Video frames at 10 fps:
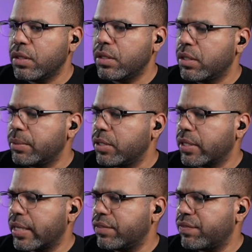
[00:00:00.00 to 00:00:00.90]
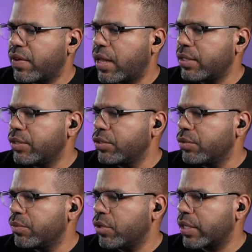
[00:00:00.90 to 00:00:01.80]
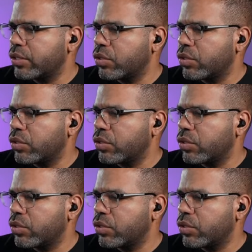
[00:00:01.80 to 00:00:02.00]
Let me look at the volume. Okay,